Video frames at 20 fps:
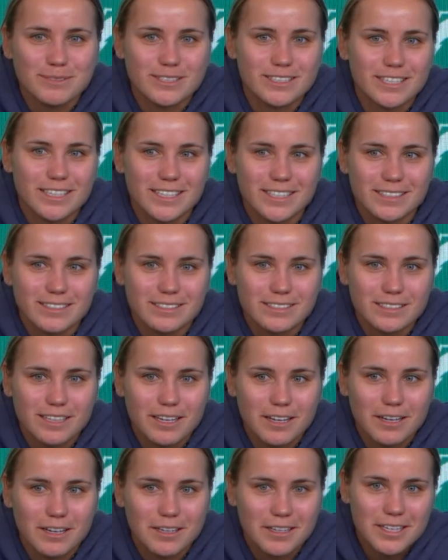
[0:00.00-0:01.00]
but I guess
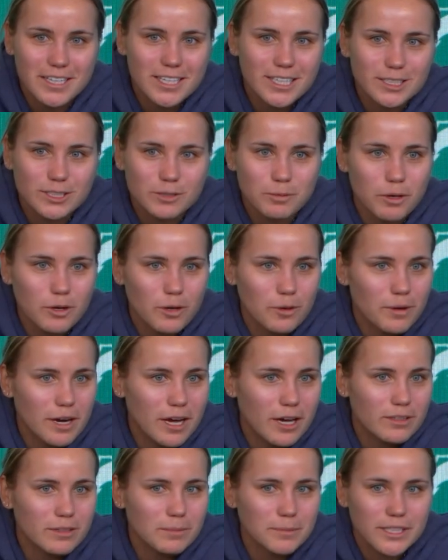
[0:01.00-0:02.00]
just walk
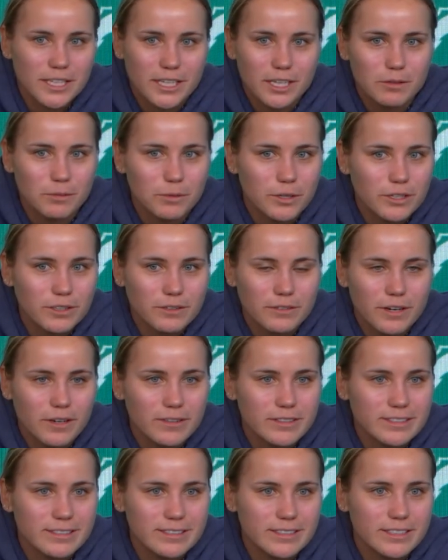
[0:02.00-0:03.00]
around. I mean, here we're walking
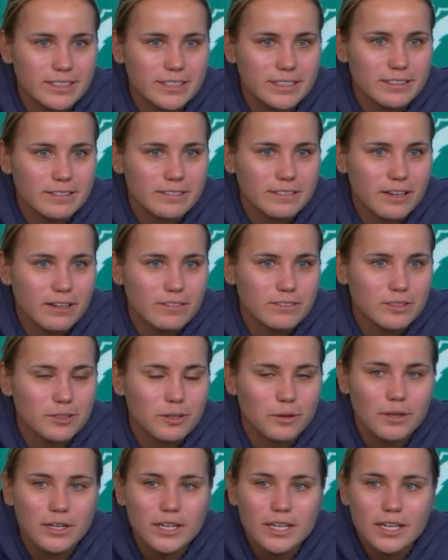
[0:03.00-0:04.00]
around the city and stuff.
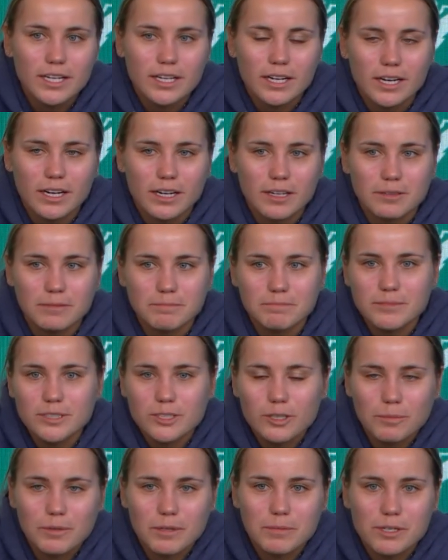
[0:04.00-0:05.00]
So, you
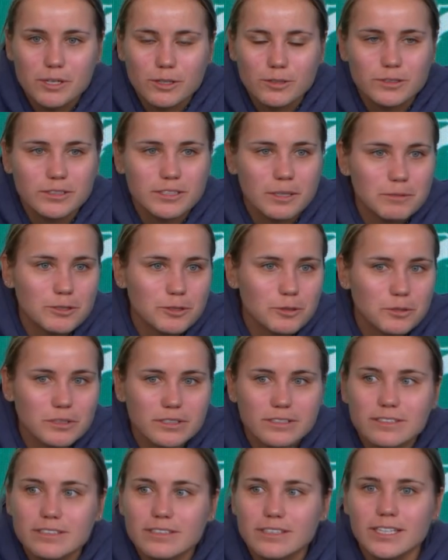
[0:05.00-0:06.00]
know, maybe go to some
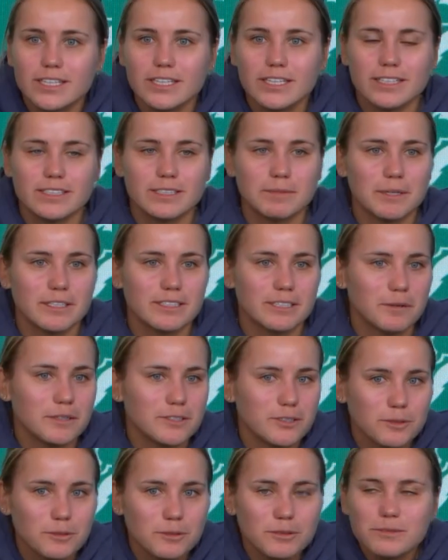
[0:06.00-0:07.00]
stores. Depends how I
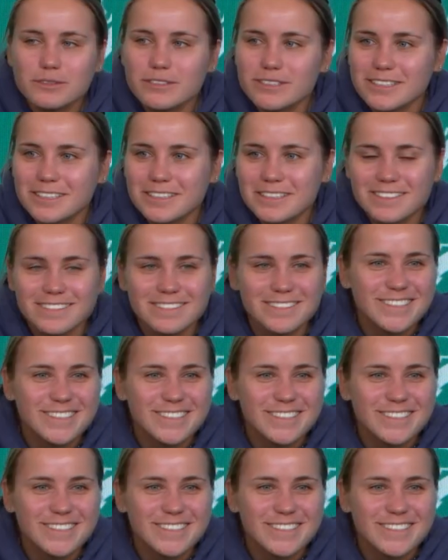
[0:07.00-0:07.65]
do. We'll see.